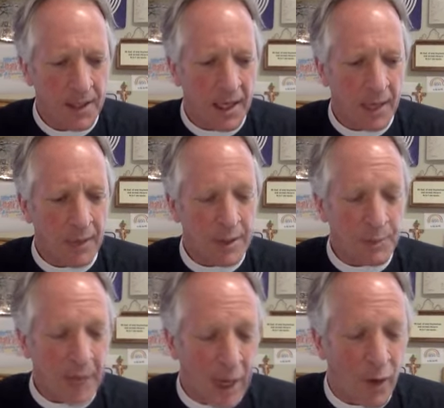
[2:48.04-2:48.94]
Um, it's
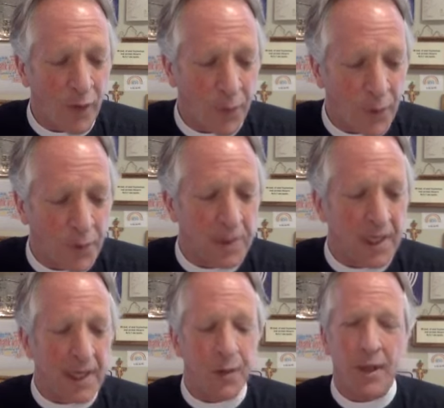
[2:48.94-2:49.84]
powerful to
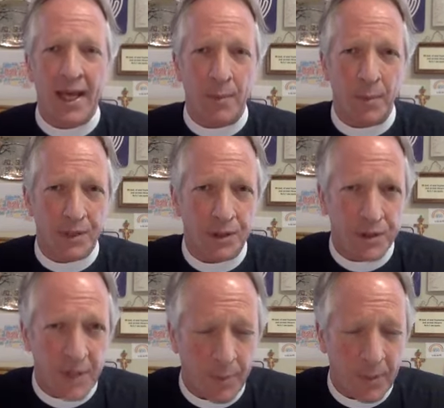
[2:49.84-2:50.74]
know that in
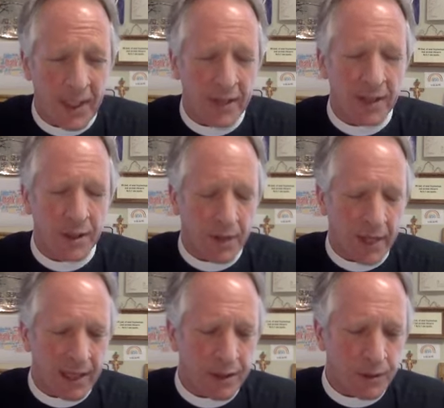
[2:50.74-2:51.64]
Mississippi, the new
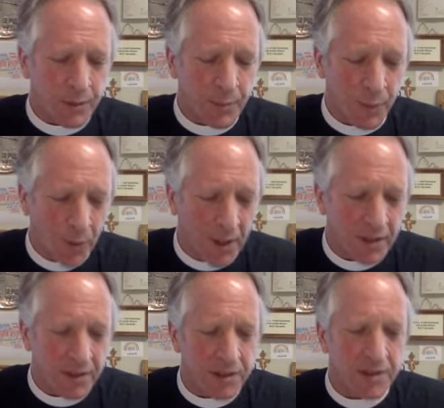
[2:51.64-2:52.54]
cases reported
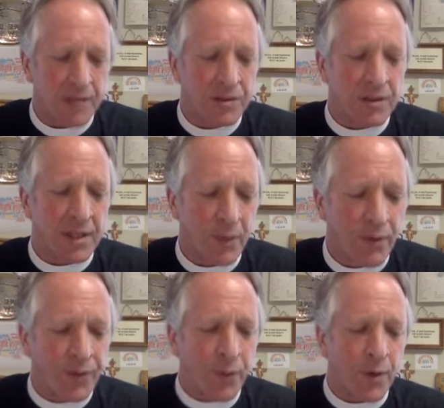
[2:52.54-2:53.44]
just yesterday were
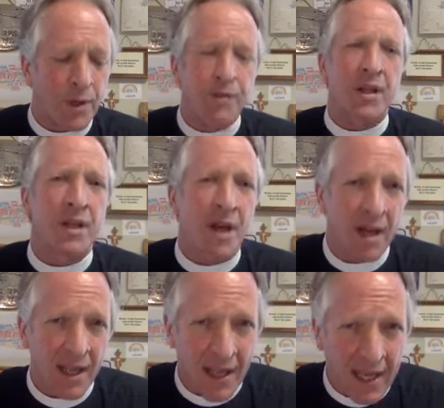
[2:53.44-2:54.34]

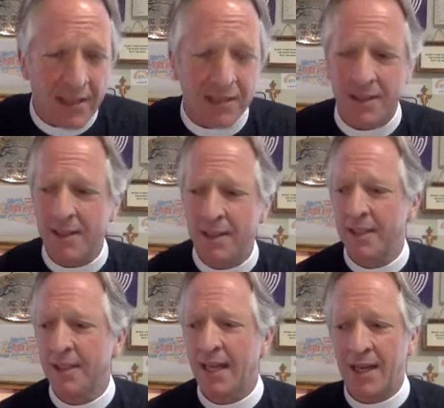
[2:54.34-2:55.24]
498.
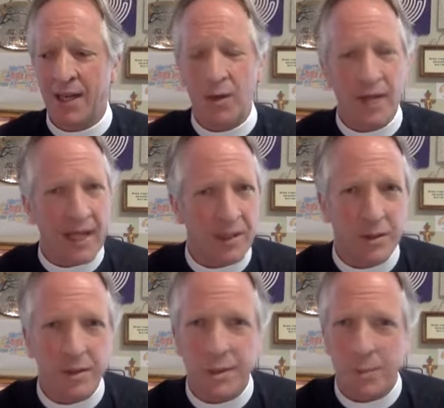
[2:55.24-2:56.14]
I know that has
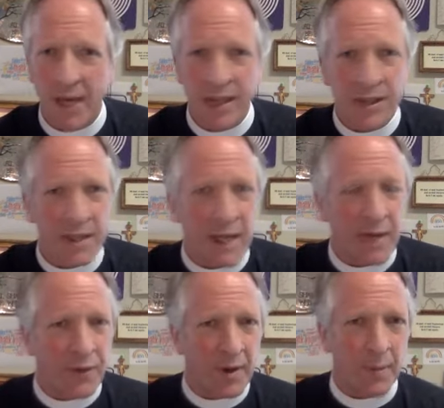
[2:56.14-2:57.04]
spiked up
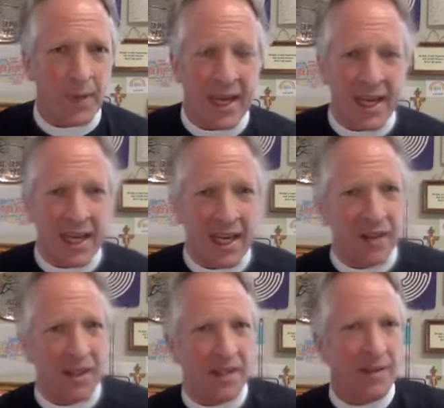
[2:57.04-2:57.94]
from hanging in
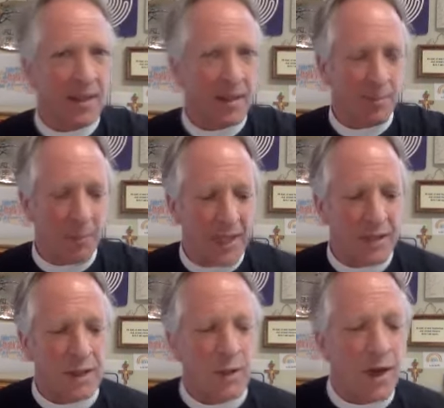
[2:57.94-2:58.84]
the mid
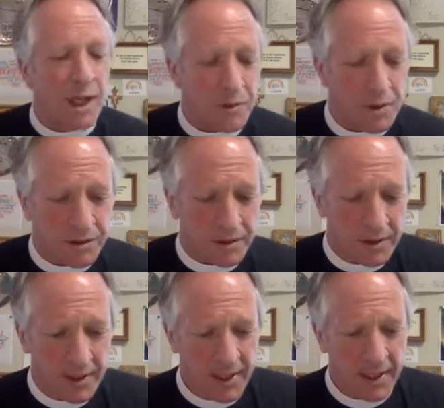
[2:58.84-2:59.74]
200s.
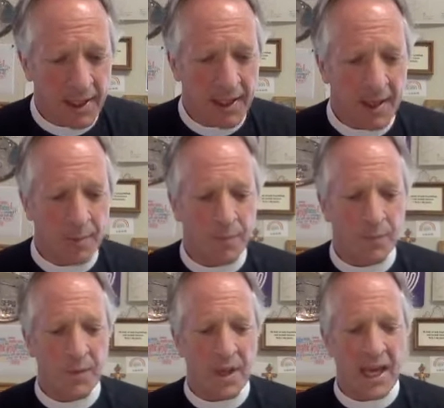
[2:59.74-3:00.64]
Um,
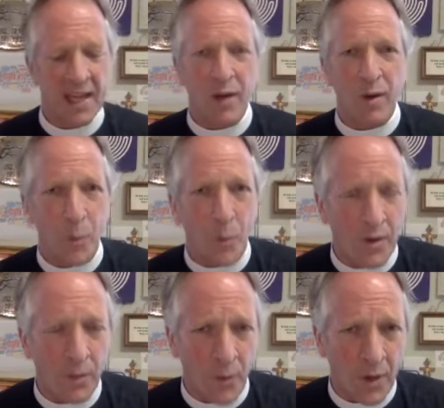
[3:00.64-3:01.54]
I know in Warren,
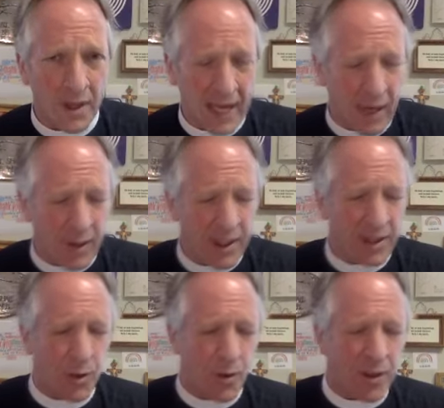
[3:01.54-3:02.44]
Warren, County,
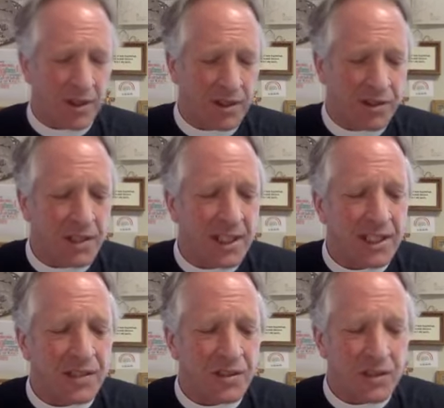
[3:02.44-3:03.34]
according to the
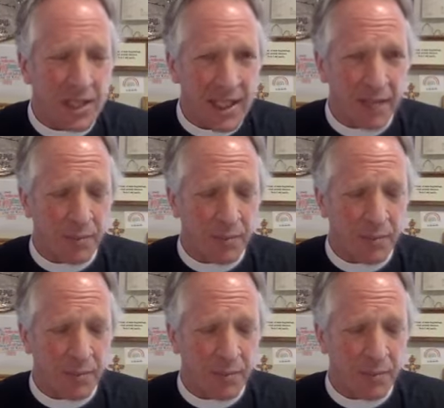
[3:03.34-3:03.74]
CDC of